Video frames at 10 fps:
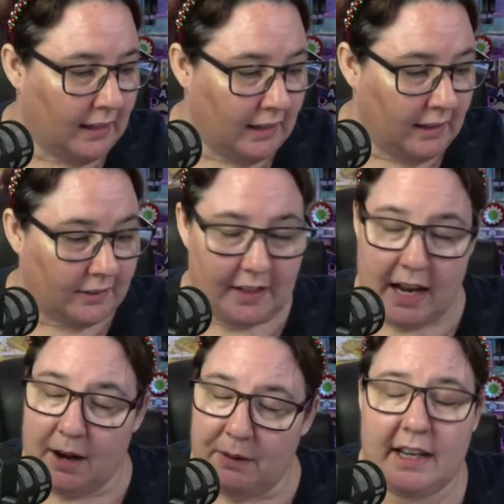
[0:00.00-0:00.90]
So
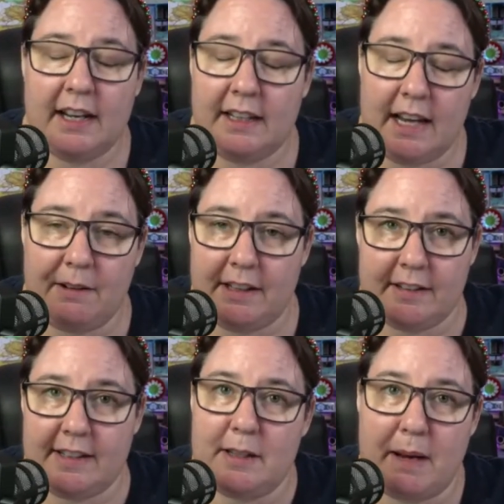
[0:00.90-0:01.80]
now we just
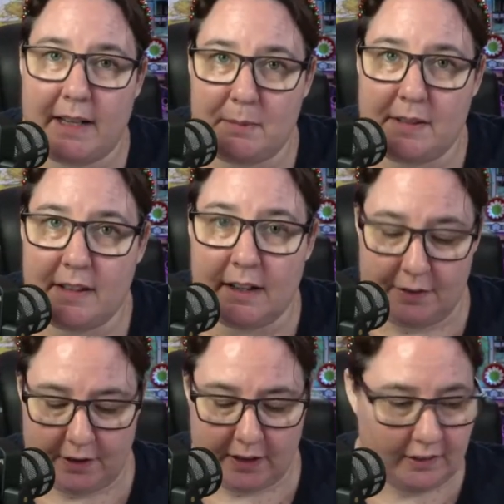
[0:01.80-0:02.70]
need to make some
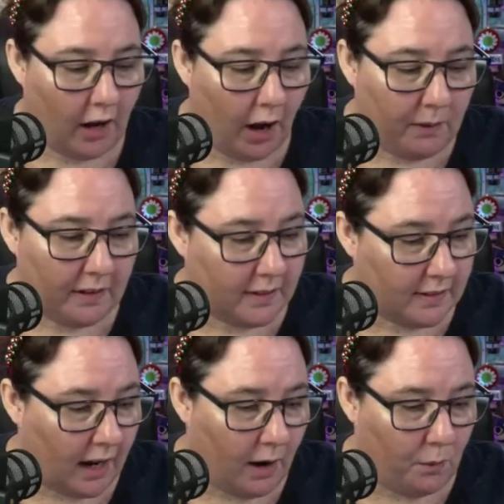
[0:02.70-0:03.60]
stuff, guys. So I want to
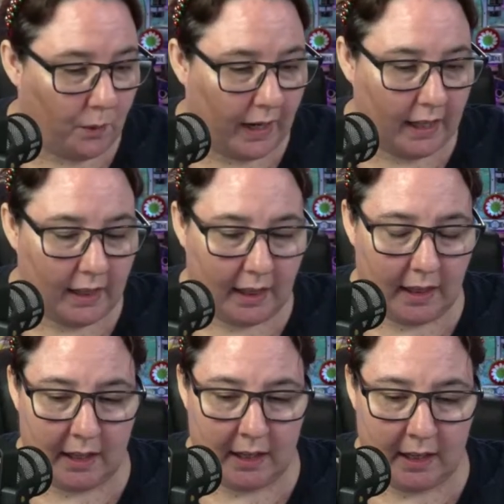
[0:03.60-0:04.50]
start with
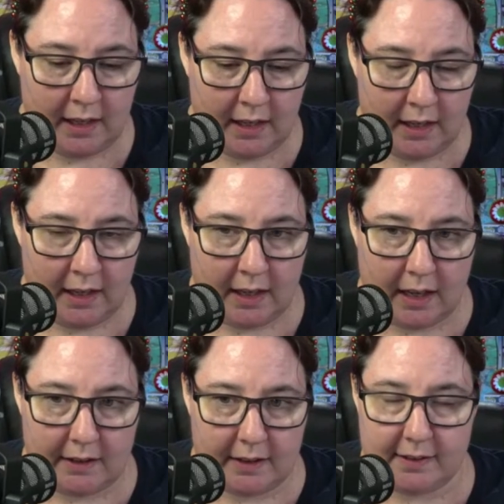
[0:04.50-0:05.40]

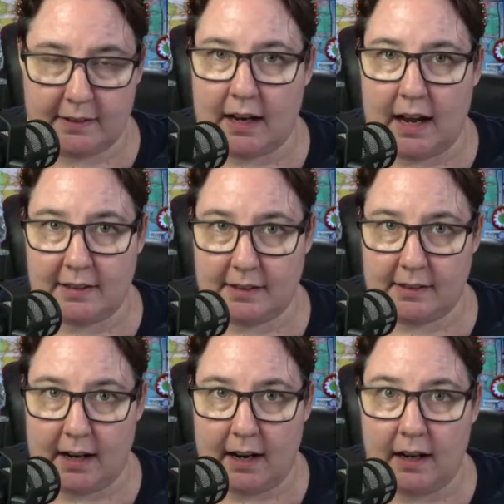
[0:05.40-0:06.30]
a
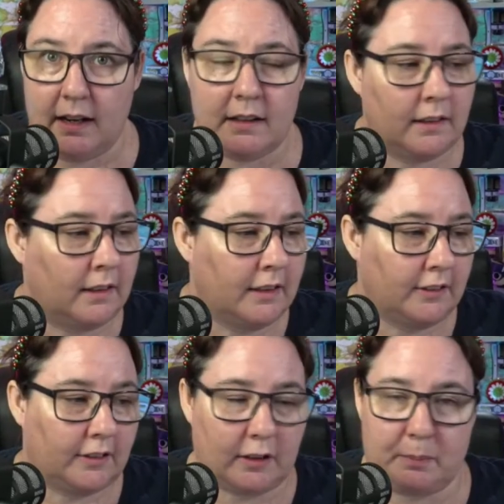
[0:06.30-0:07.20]
star
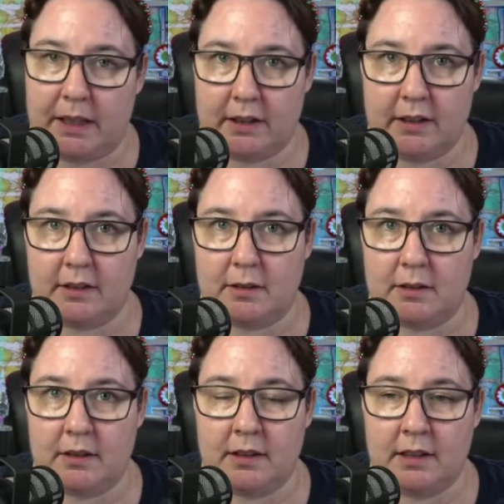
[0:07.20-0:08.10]
just
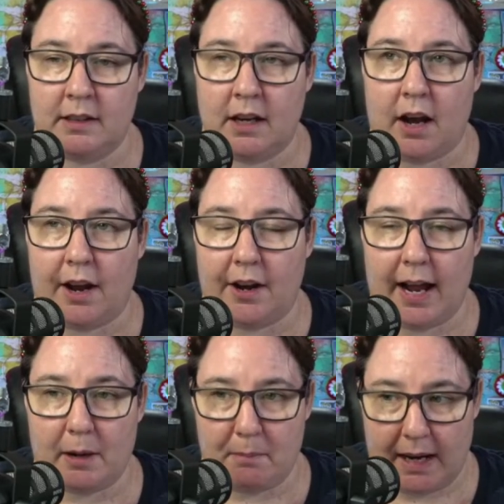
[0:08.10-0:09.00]
because I know
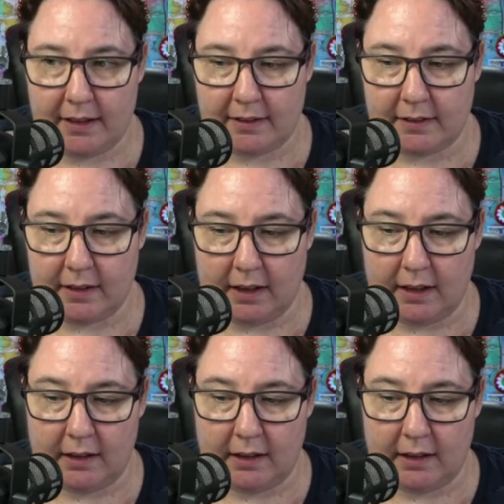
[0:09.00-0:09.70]
how to make the star